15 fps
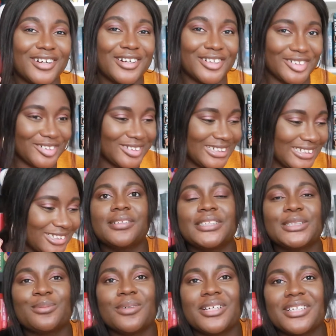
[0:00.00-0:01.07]
Girly.
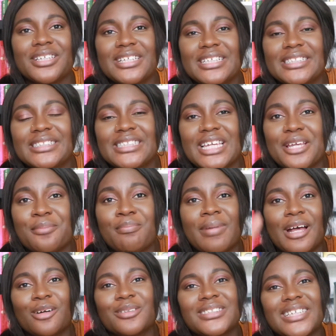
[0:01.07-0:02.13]
This one is
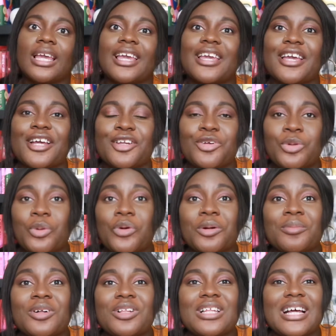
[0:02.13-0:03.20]
about a
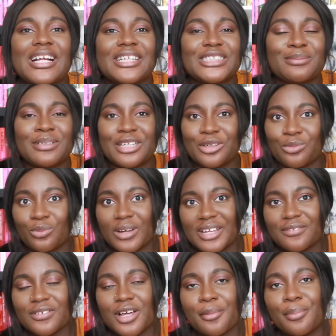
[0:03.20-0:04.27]
normal husband and
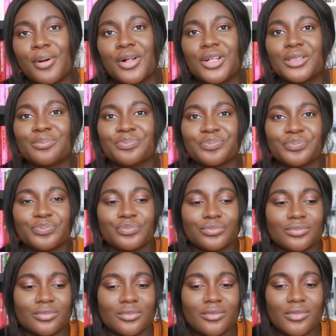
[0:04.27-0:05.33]
wife couple
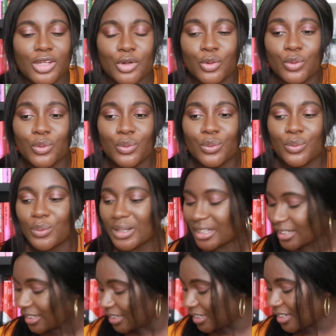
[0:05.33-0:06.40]
who
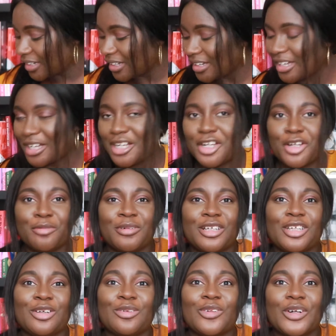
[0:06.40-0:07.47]

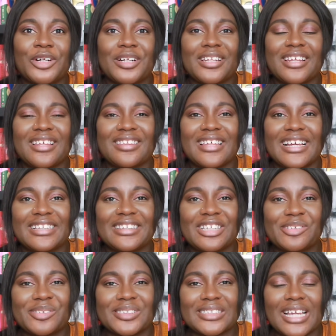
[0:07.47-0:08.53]
you learn that
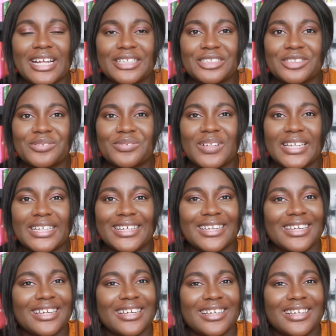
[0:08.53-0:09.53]
there was kind of like